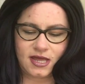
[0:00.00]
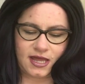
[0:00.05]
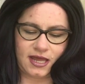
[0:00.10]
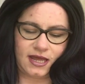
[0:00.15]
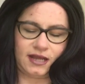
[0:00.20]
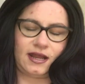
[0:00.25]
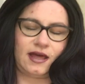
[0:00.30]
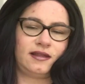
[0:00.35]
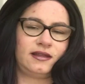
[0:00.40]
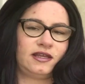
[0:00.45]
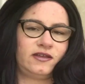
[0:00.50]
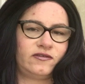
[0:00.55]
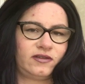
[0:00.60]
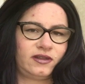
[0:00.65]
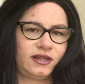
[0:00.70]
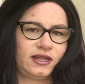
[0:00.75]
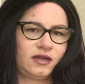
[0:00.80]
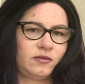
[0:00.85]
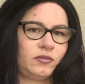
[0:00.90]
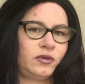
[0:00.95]
and I'll leave a
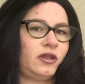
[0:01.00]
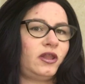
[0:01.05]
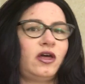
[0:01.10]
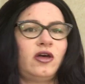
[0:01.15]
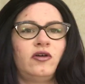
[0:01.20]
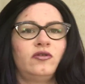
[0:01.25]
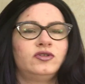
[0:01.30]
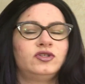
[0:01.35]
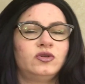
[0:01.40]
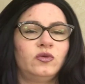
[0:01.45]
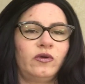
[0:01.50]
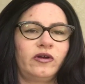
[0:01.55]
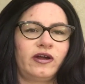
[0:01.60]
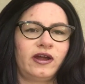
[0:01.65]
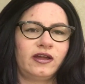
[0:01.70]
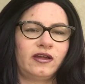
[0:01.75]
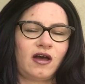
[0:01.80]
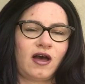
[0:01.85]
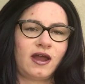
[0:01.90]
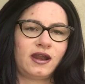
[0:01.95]
link below to where
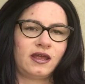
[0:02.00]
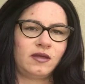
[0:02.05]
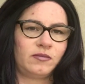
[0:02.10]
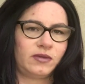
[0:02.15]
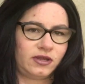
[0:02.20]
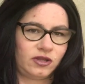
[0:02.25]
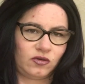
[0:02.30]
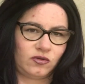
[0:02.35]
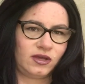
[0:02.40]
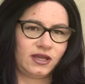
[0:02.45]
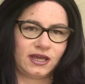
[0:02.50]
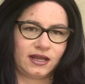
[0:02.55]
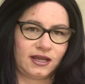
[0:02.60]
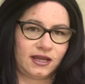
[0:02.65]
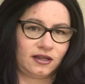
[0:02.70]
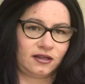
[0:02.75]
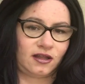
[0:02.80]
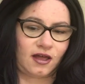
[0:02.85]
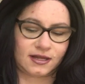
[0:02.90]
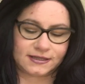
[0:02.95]
I got it, but you can get it
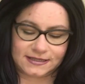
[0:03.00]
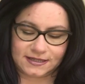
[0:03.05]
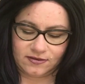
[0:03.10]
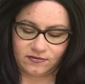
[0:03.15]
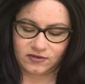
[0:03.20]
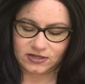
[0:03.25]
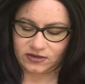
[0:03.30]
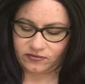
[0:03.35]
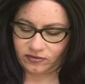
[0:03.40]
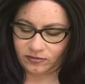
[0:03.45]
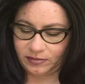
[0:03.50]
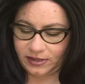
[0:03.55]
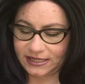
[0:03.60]
at lots of different